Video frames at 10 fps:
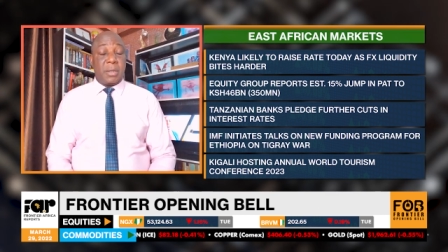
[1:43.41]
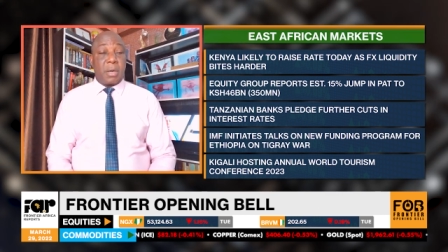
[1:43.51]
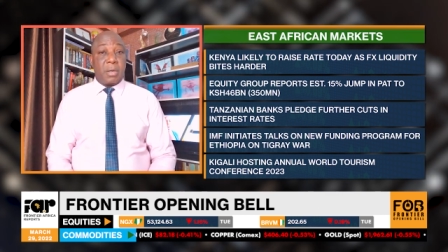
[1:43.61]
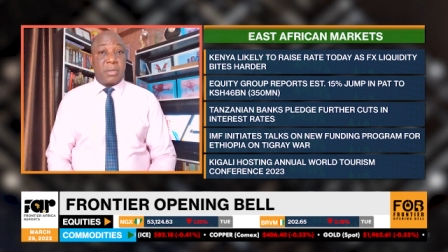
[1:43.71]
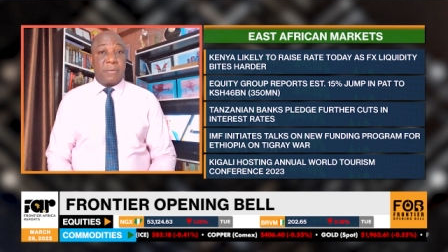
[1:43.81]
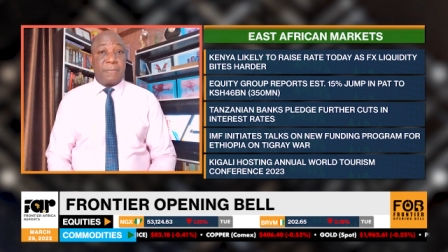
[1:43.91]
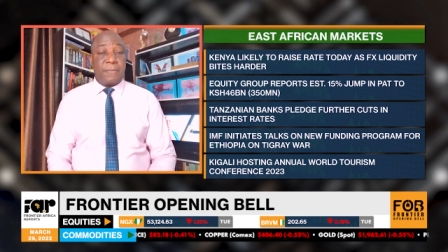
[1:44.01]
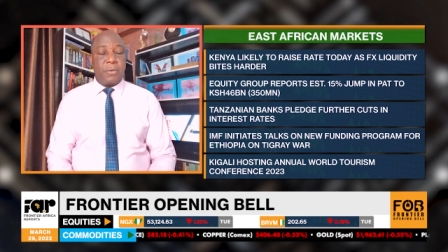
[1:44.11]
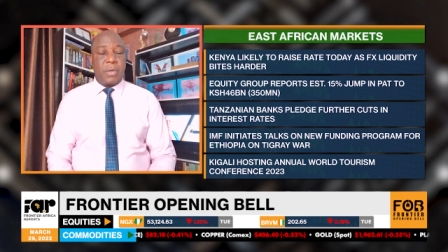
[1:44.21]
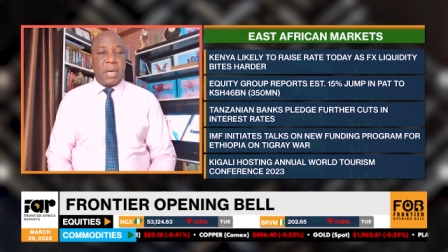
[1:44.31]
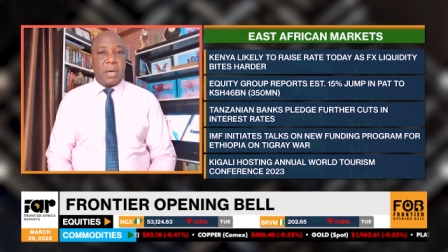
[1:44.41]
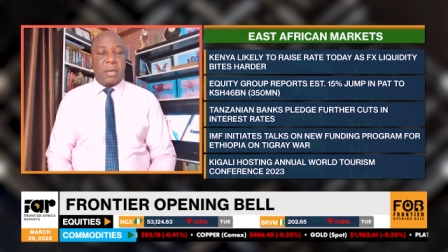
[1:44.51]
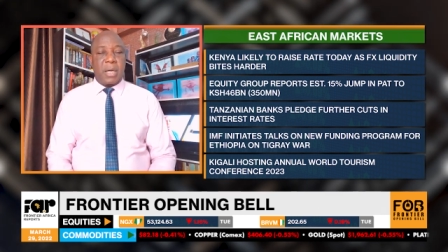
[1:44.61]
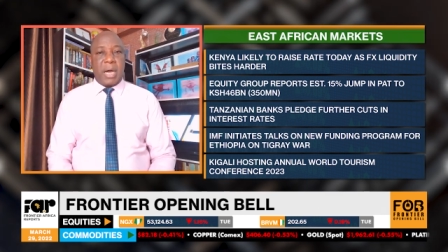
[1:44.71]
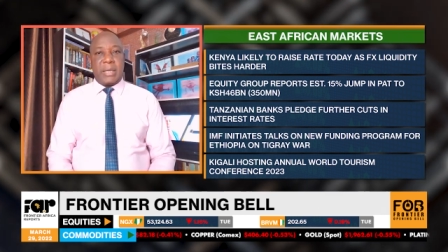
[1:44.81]
The cost of food and
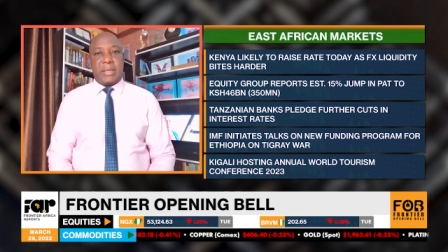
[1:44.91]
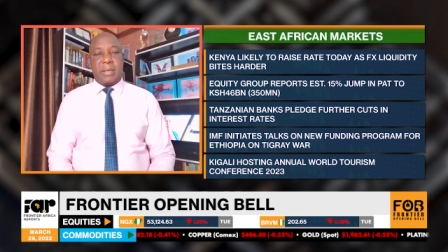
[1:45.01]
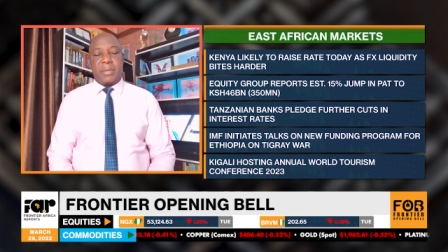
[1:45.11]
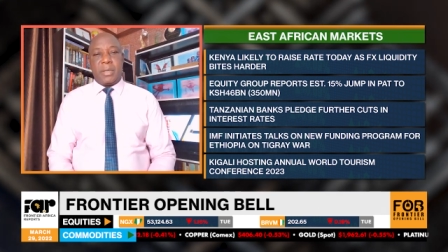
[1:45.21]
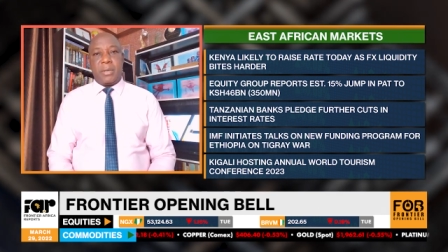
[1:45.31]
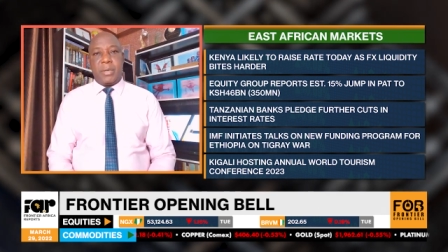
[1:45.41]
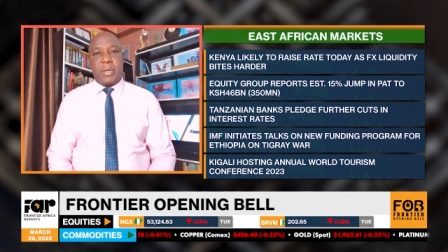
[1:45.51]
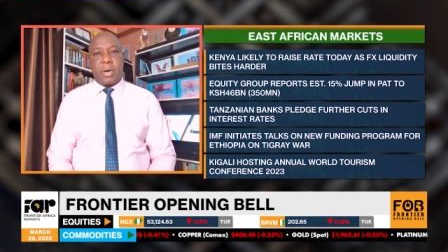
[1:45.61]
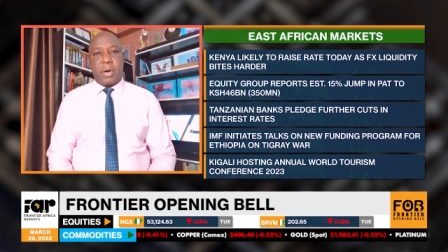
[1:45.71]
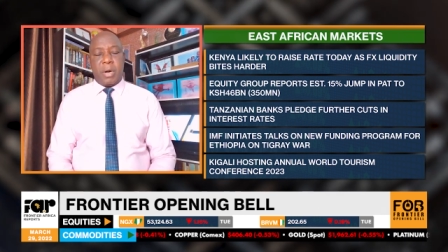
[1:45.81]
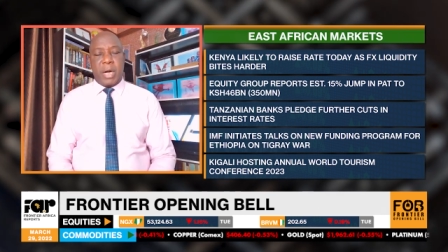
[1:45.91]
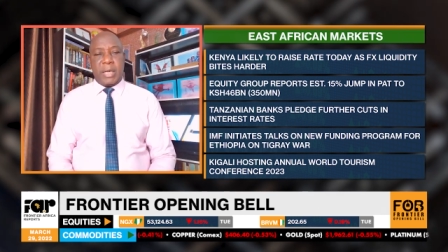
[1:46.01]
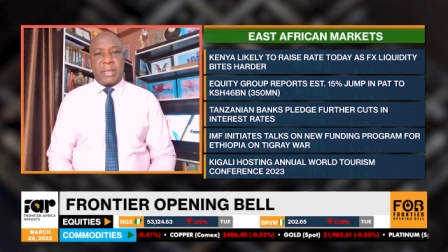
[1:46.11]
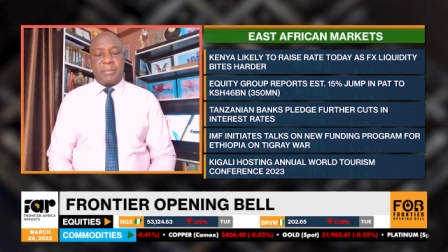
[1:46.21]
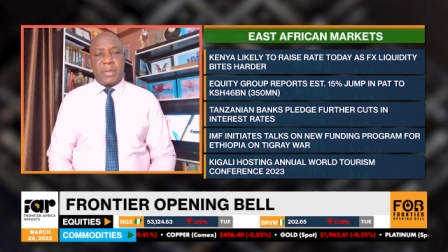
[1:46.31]
other items, including core
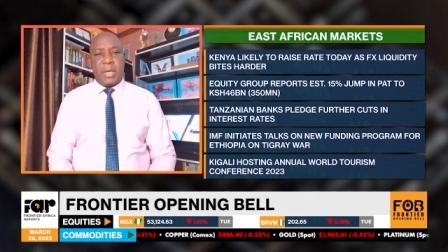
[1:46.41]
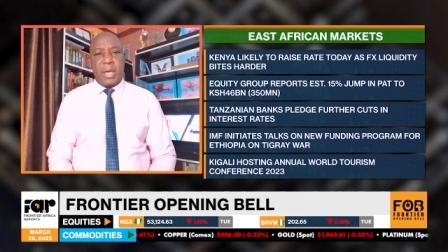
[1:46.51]
items,